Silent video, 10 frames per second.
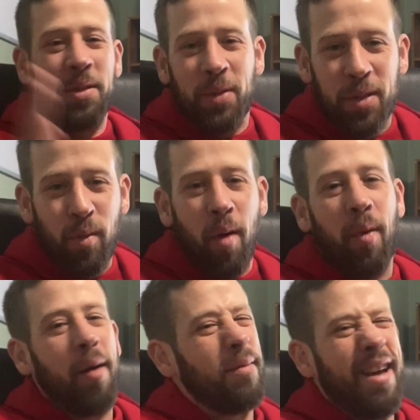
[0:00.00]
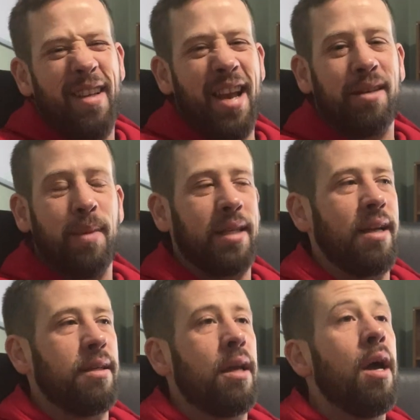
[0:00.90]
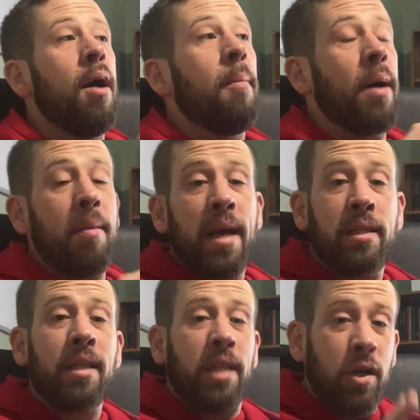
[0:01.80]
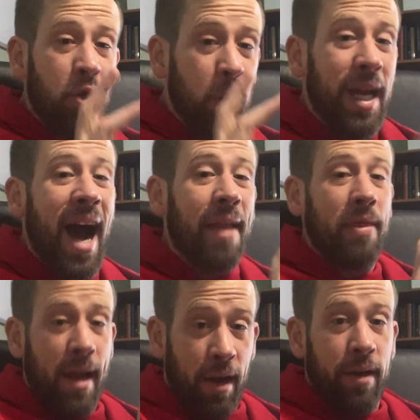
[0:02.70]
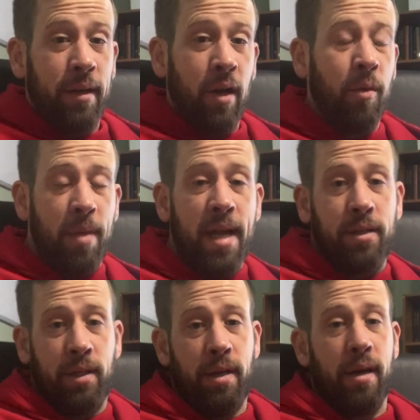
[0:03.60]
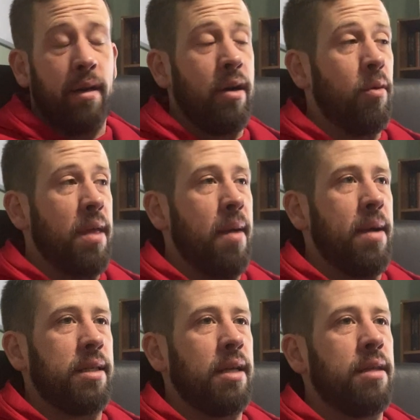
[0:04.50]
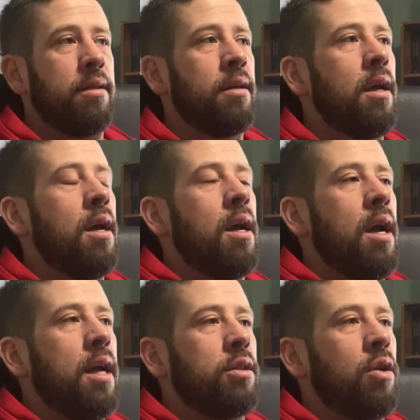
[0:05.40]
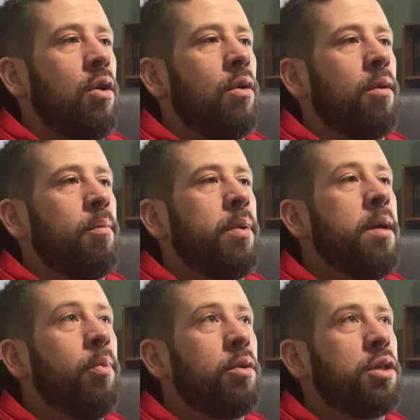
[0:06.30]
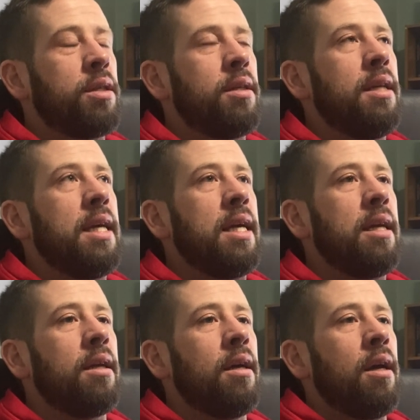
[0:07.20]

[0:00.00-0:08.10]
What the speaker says: to a small problem. No, that doesn't make sense. But it makes sense how you got there. I hope that's clear. I hope that makes sense. And so people just need,